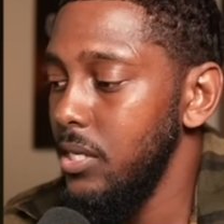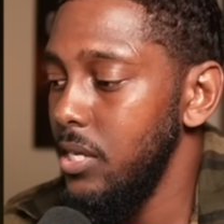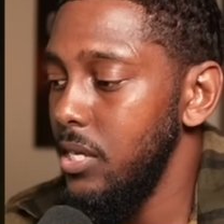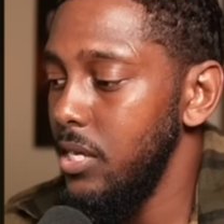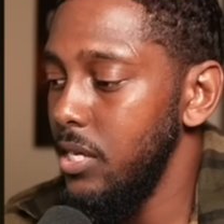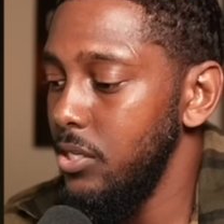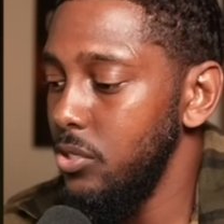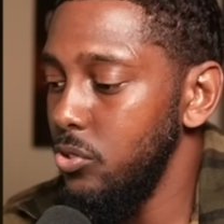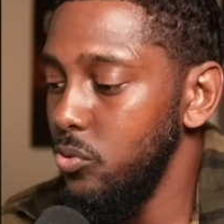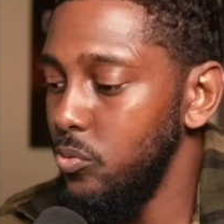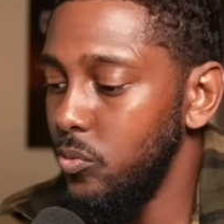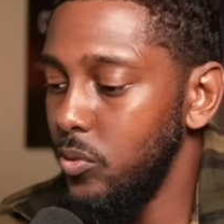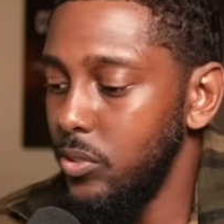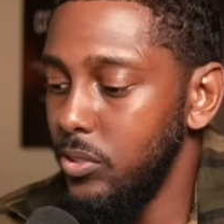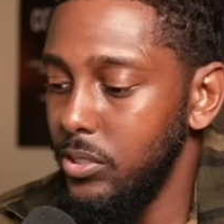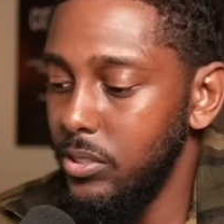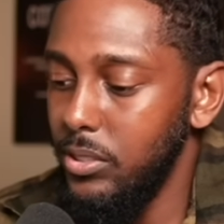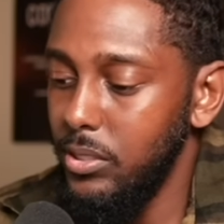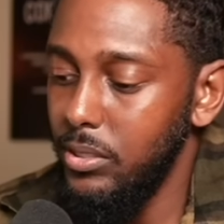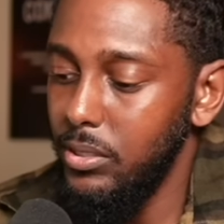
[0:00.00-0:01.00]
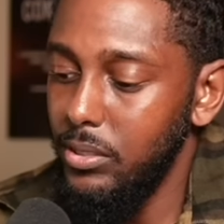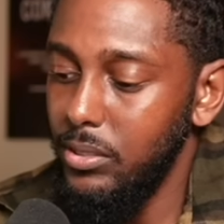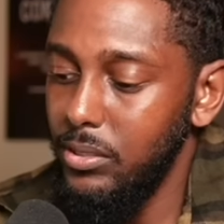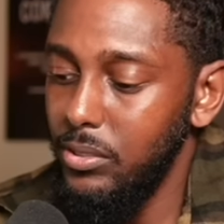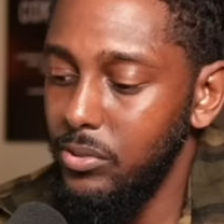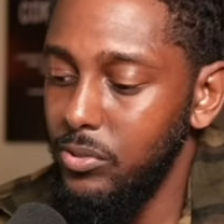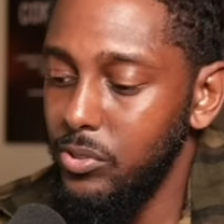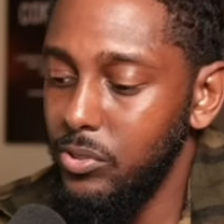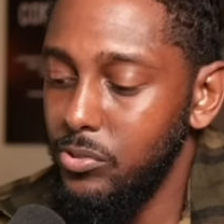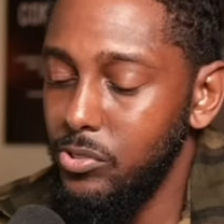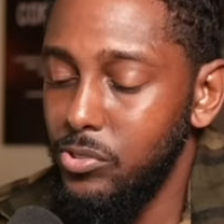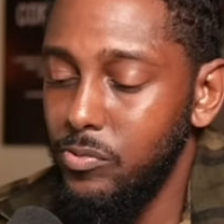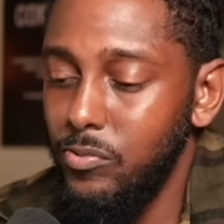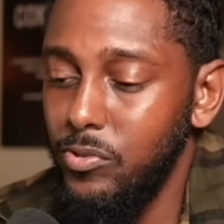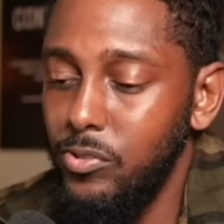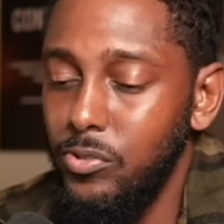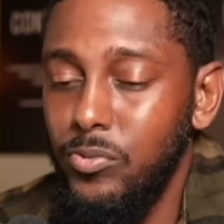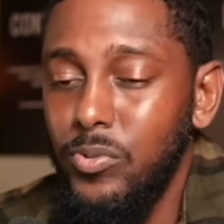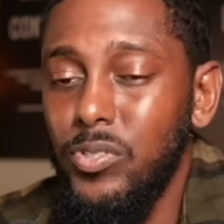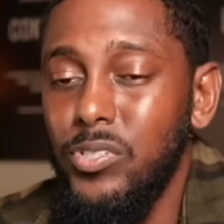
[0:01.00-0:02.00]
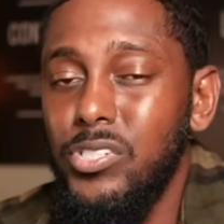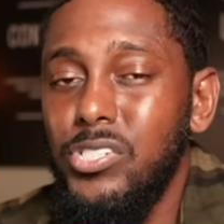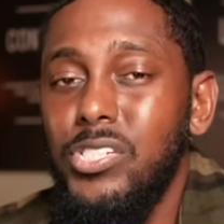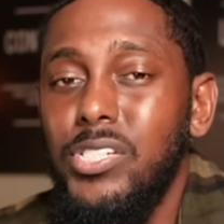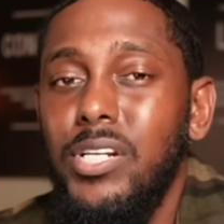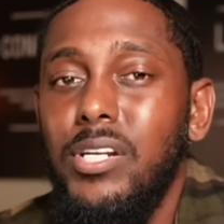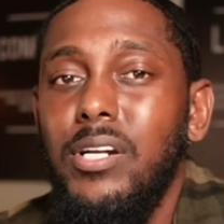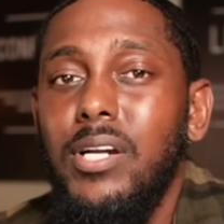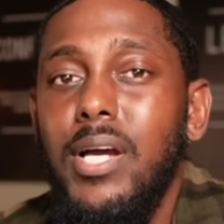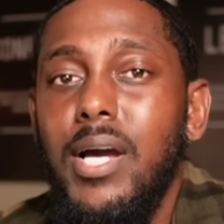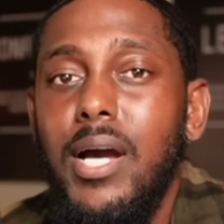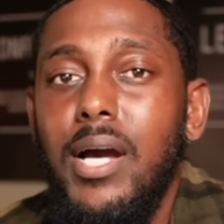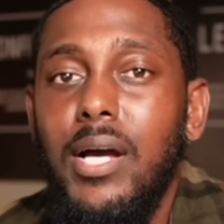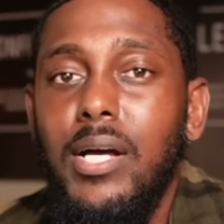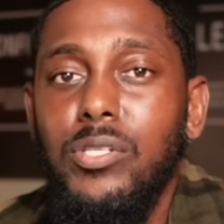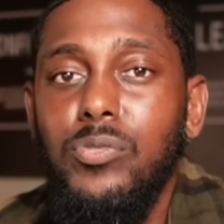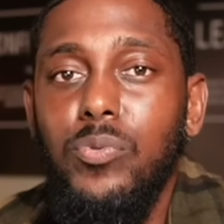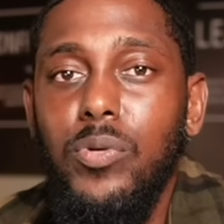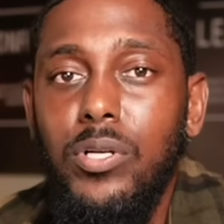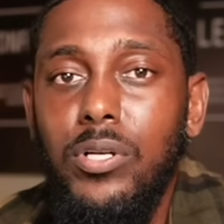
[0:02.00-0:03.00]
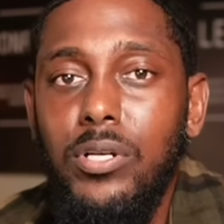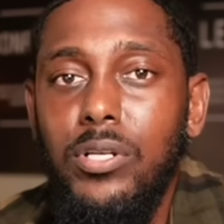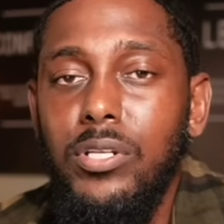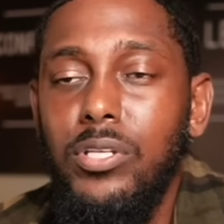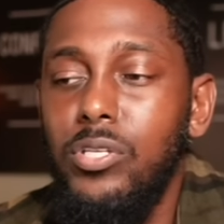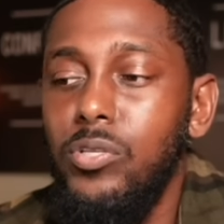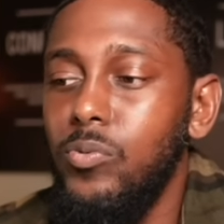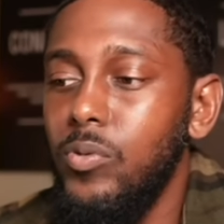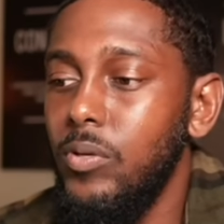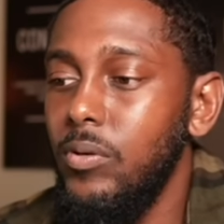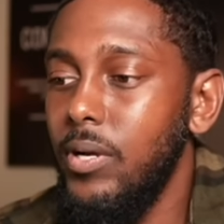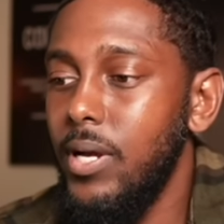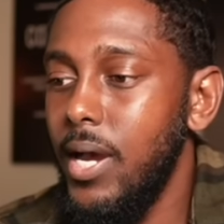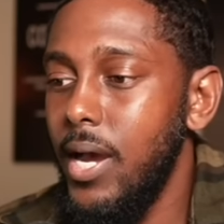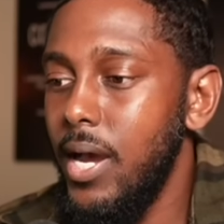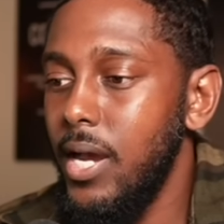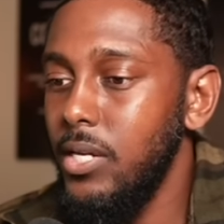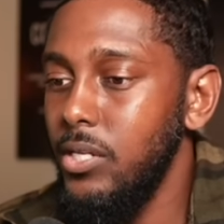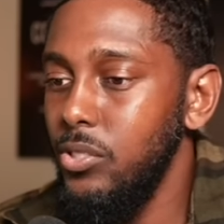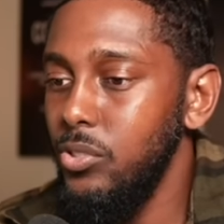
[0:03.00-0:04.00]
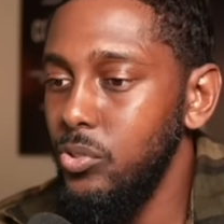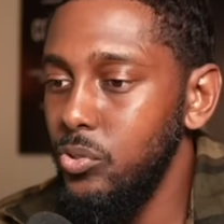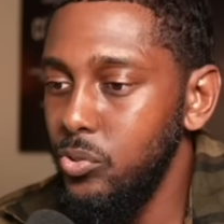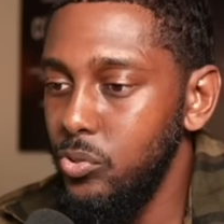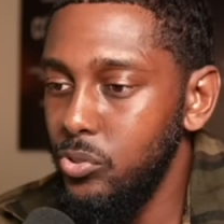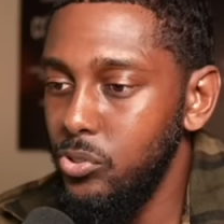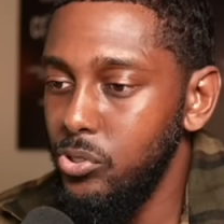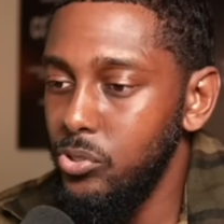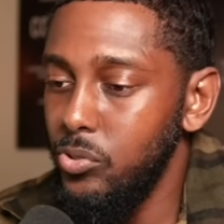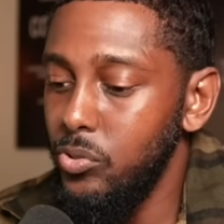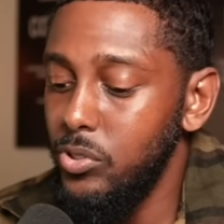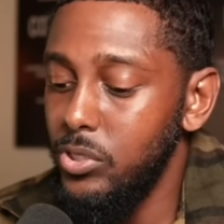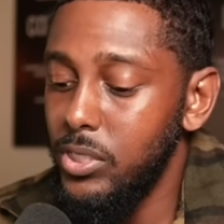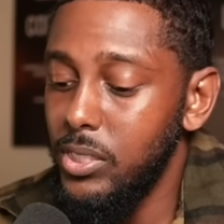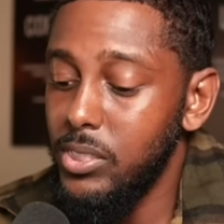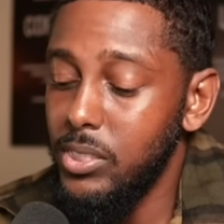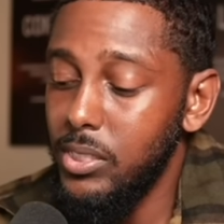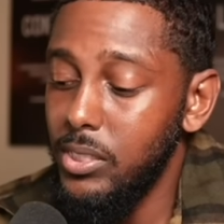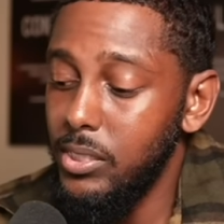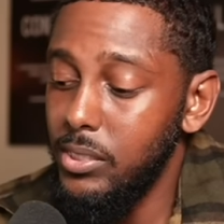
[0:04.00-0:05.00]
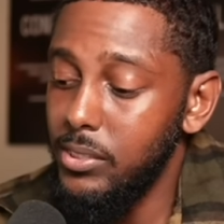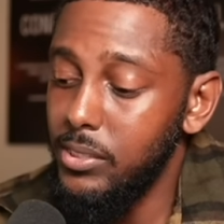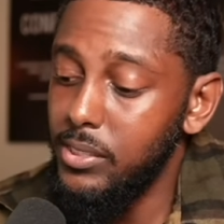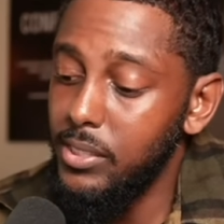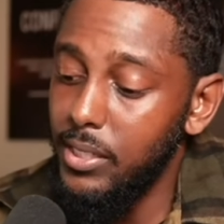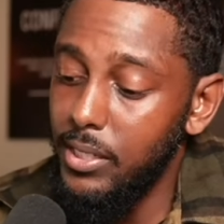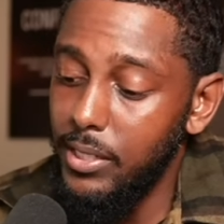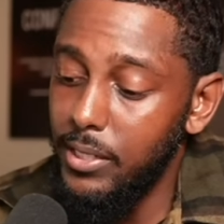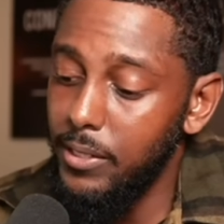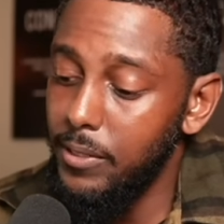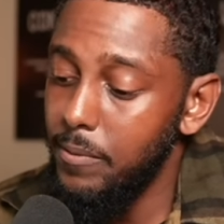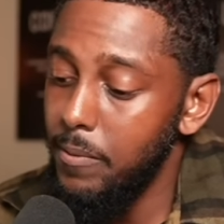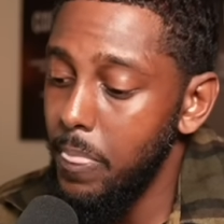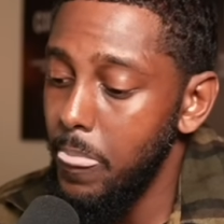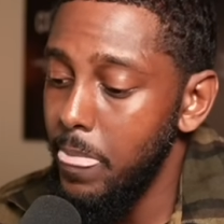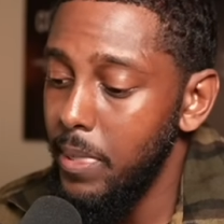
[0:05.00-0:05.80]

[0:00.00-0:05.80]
you want to, you want to share God's word and you want God to use you, just understand